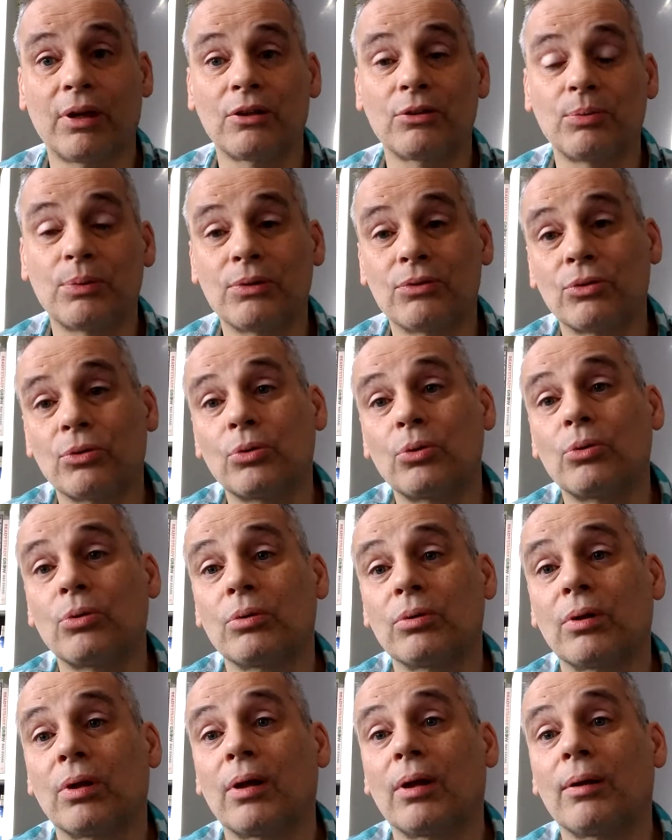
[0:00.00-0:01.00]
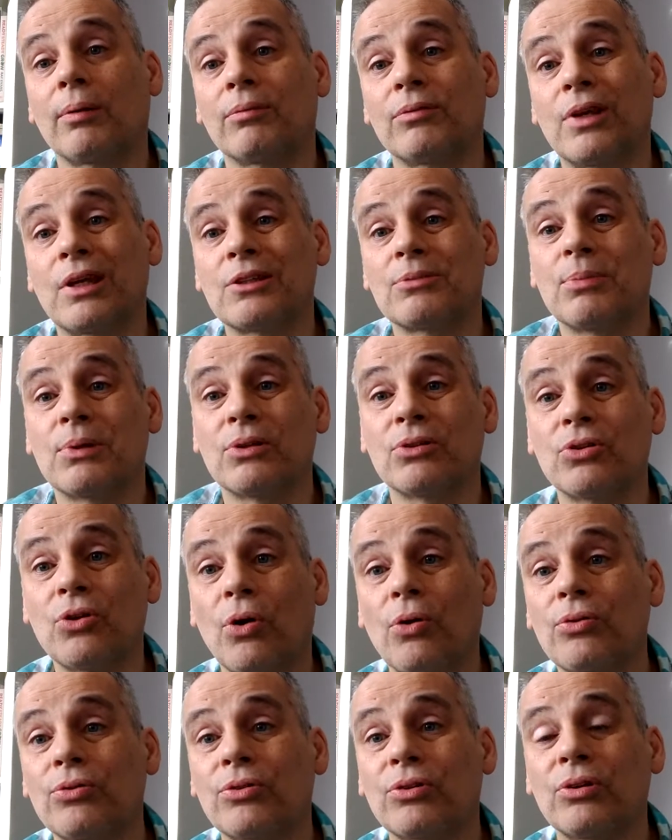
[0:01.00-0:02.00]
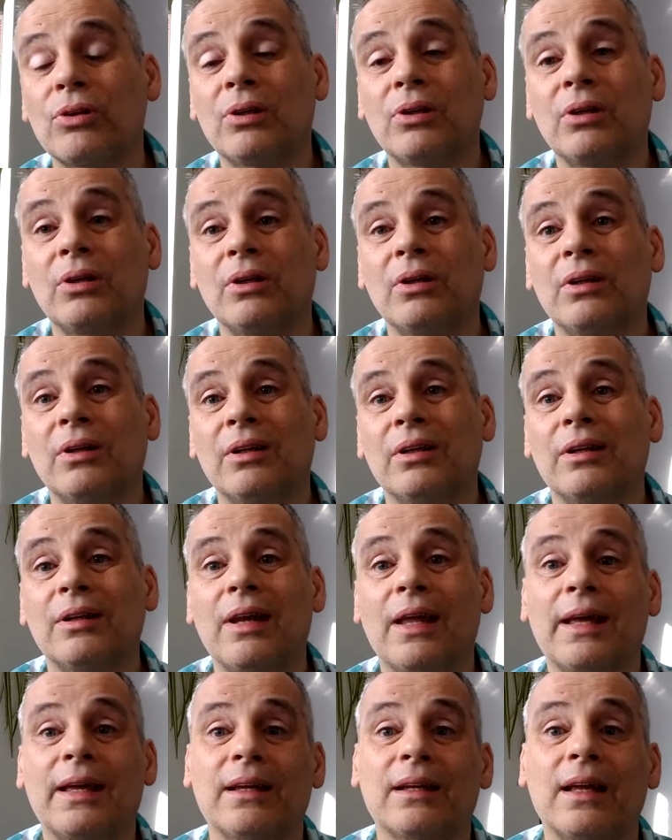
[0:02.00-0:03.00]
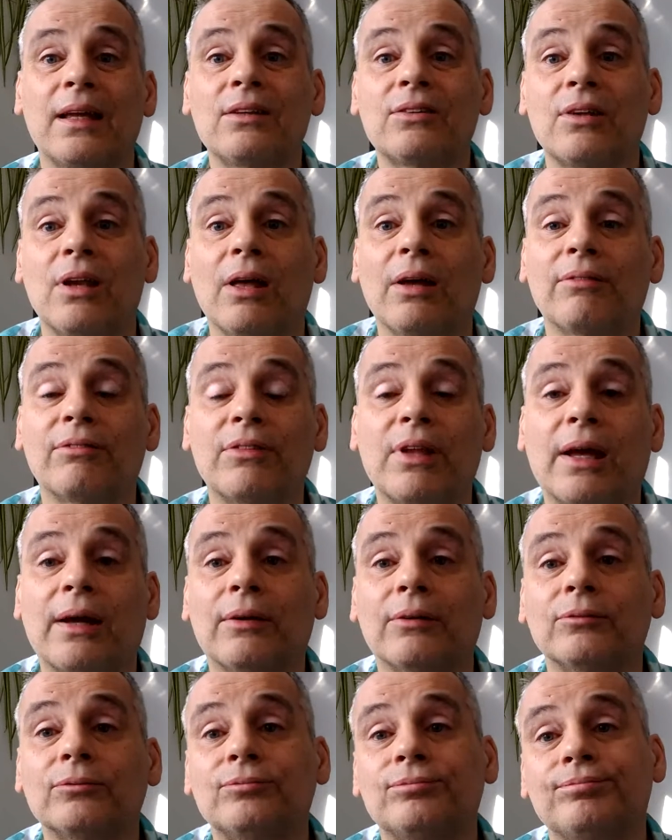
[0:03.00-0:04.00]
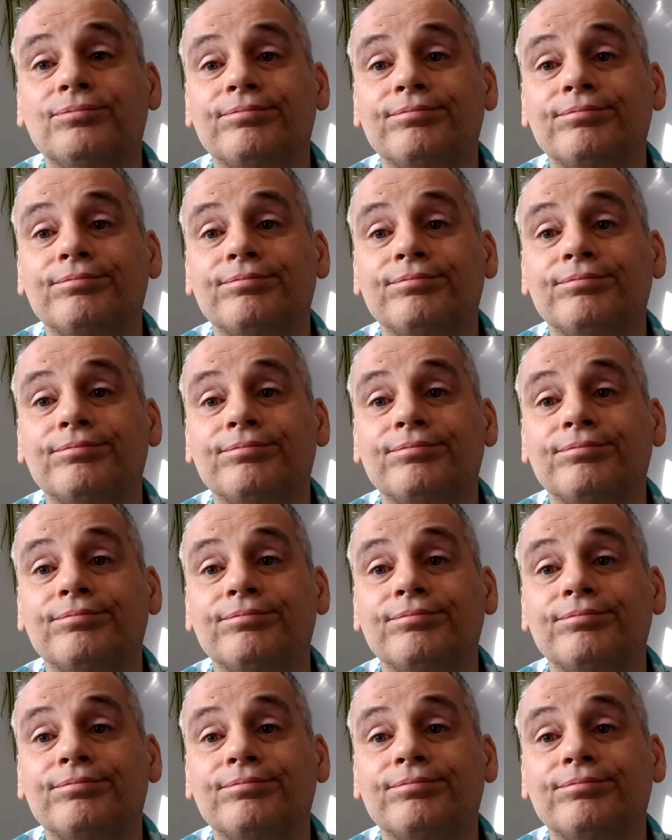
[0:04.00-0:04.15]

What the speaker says: as we saw Desmond Doss laying his life down